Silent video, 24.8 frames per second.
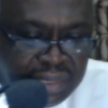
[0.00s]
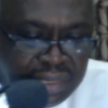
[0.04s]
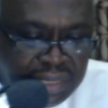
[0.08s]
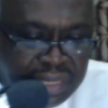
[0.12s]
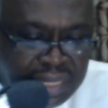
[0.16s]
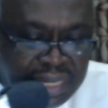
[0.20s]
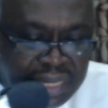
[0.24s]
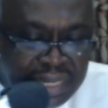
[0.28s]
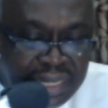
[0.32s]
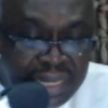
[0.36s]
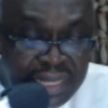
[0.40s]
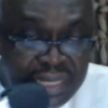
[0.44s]

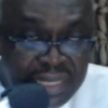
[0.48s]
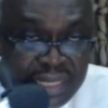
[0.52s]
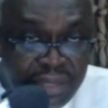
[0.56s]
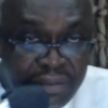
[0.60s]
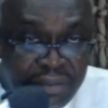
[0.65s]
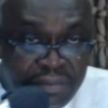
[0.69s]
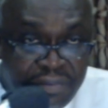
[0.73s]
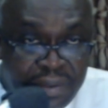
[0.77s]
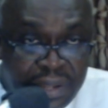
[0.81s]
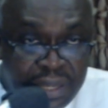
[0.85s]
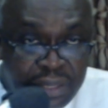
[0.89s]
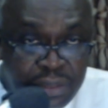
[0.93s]
And then the
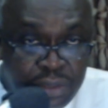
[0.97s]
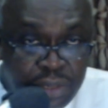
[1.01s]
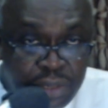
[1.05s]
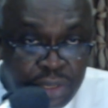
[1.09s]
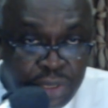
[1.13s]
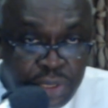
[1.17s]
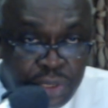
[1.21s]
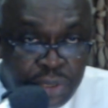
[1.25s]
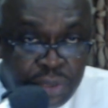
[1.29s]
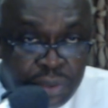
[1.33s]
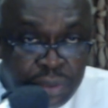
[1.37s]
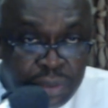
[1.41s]

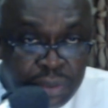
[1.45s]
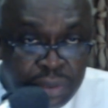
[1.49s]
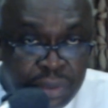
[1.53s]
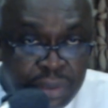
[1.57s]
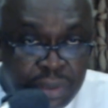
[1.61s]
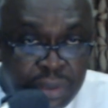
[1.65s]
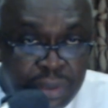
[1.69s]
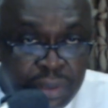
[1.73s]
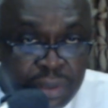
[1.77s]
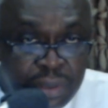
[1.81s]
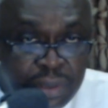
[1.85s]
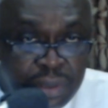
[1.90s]

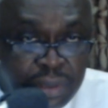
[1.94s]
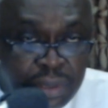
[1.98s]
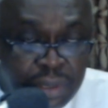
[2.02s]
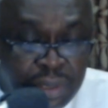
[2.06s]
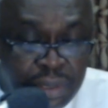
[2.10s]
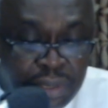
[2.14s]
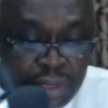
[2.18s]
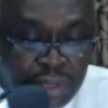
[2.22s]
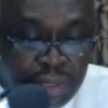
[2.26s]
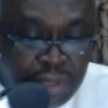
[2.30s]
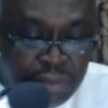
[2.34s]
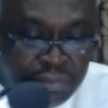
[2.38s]
foundation
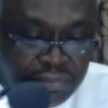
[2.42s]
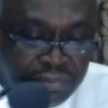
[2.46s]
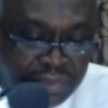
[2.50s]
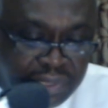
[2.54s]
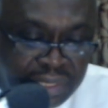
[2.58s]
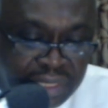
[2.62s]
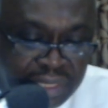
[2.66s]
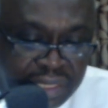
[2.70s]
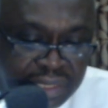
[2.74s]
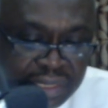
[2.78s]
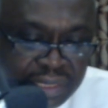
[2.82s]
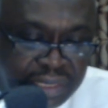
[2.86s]
of
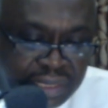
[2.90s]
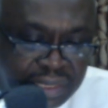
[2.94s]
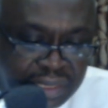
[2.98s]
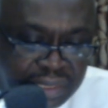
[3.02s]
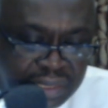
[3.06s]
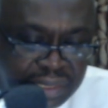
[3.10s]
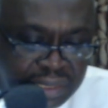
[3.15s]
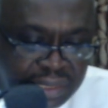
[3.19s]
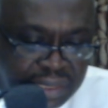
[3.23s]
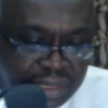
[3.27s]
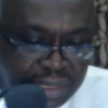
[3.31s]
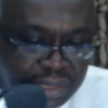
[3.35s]

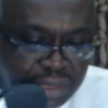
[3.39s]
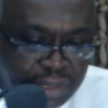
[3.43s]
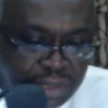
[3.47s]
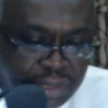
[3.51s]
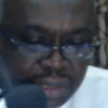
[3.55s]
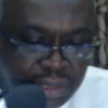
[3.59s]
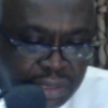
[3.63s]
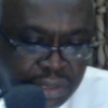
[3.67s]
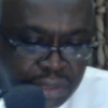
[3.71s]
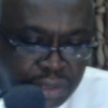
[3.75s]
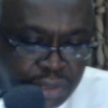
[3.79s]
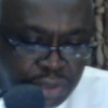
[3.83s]
this
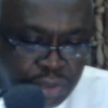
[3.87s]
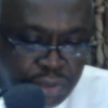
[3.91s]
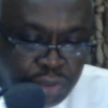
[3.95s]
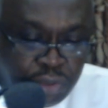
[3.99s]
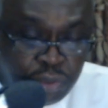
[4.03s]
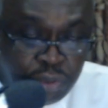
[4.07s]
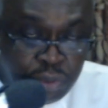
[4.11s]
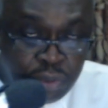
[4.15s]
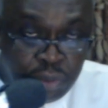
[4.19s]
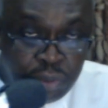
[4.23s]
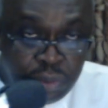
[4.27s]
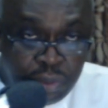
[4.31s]

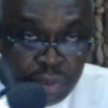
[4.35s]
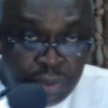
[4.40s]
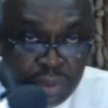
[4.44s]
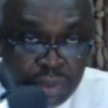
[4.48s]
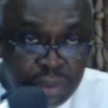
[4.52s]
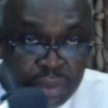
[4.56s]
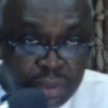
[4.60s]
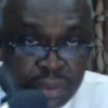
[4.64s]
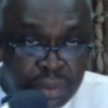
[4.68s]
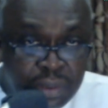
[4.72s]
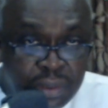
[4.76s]
truth